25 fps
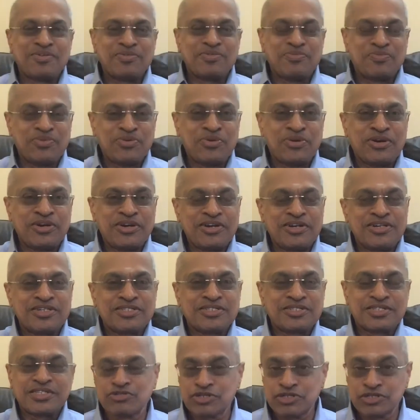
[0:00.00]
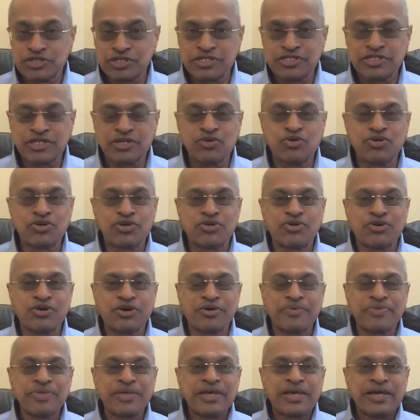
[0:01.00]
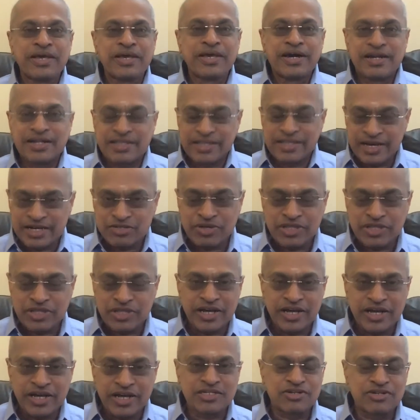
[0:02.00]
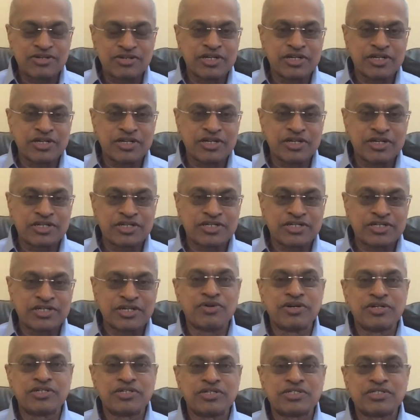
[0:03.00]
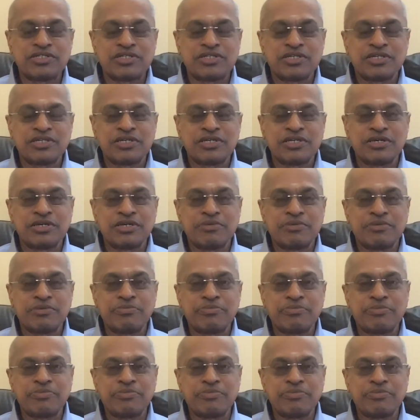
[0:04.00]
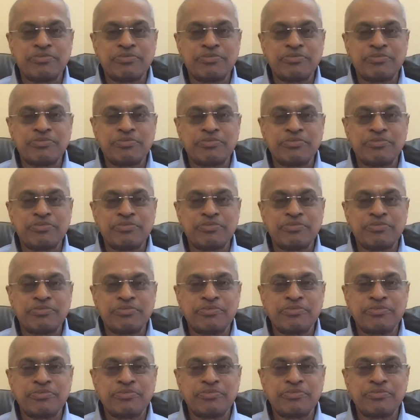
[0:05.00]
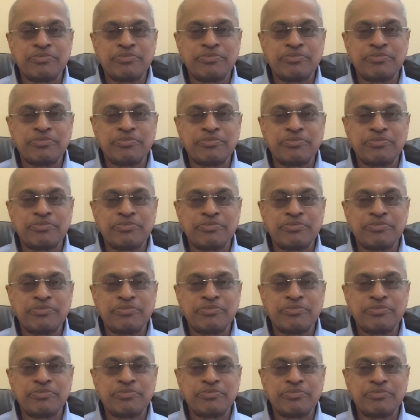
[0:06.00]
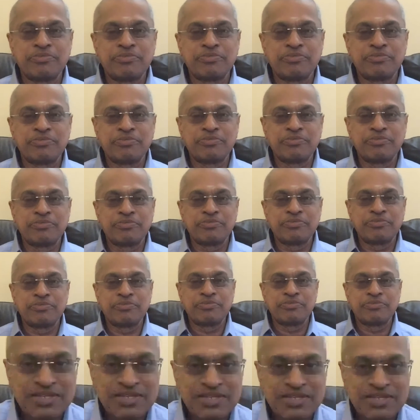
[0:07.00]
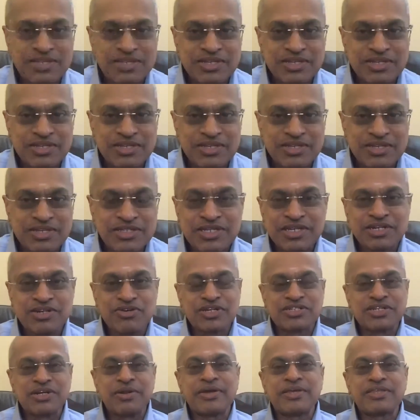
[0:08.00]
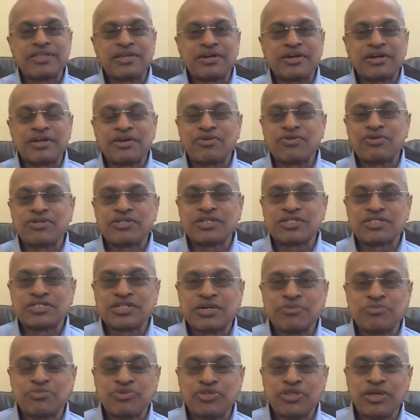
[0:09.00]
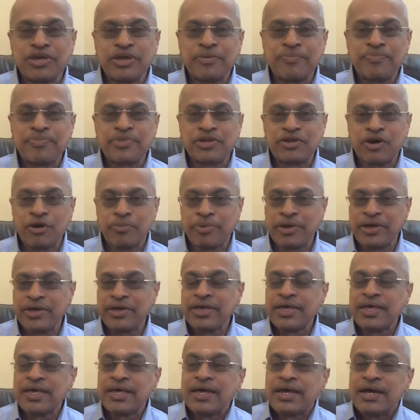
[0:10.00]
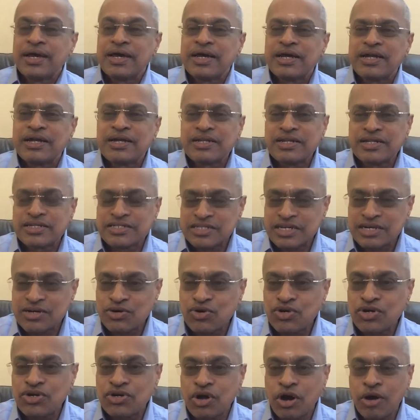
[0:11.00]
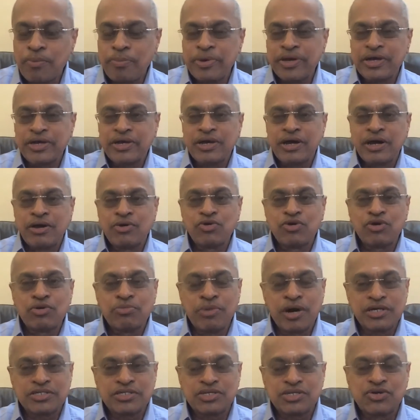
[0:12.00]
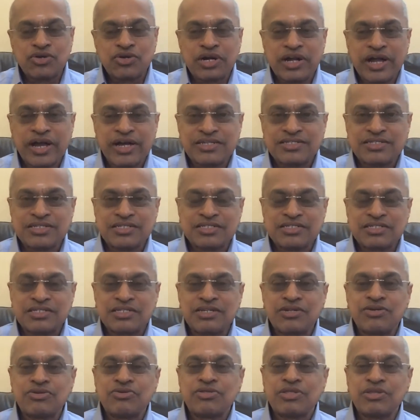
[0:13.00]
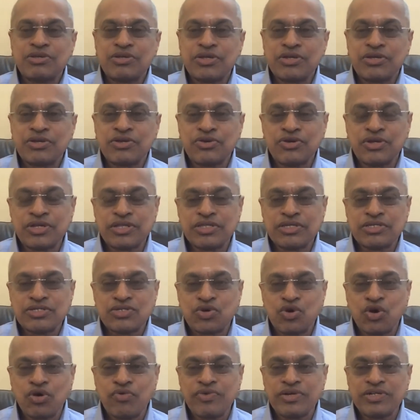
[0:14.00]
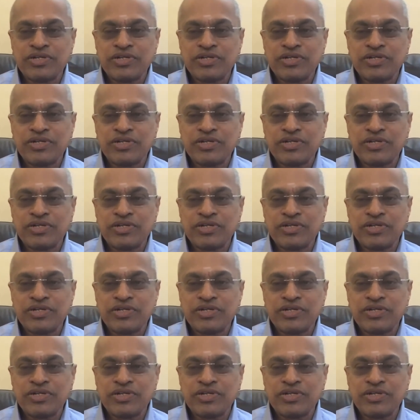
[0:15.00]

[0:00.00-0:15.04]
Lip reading: few dinners, and also she's a good cook. And thanks for the nice introduction, good words, Beena. Coming directly to the subject, with this introduction, I thought I could just come to the topic. And it is a good topic, how to mask your taxes. You know, during this COVID